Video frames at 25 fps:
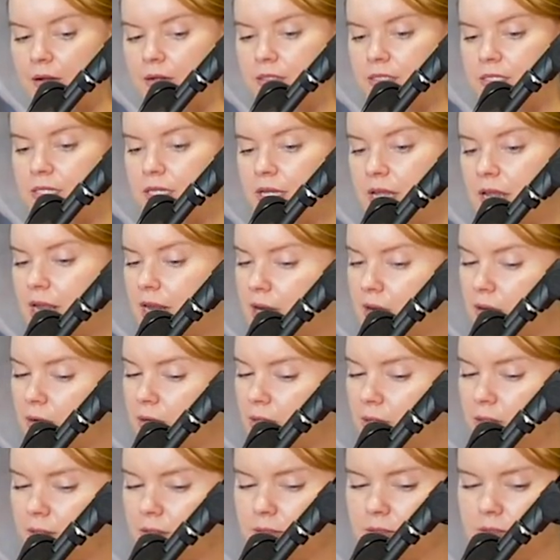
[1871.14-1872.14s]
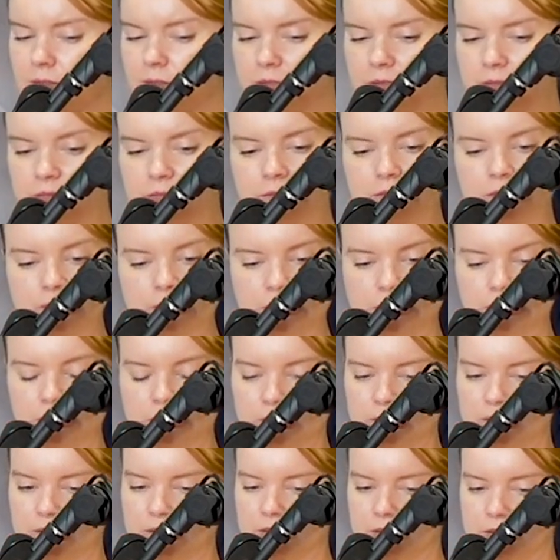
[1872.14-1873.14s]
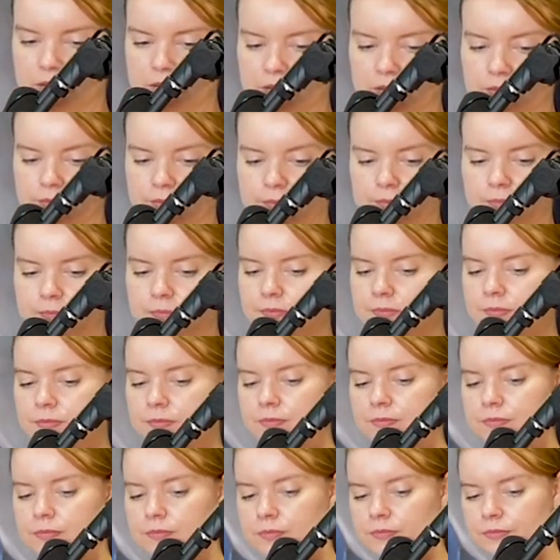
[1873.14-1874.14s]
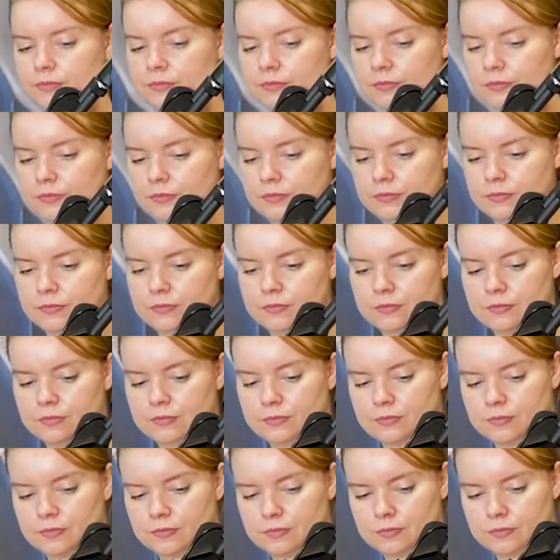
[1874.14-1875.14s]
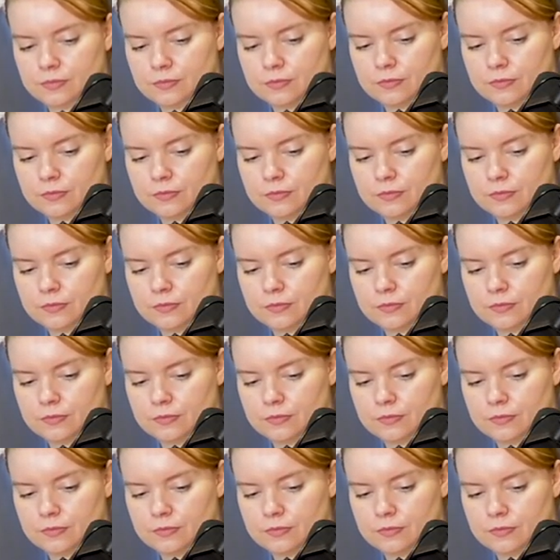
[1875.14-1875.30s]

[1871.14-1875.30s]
(silent)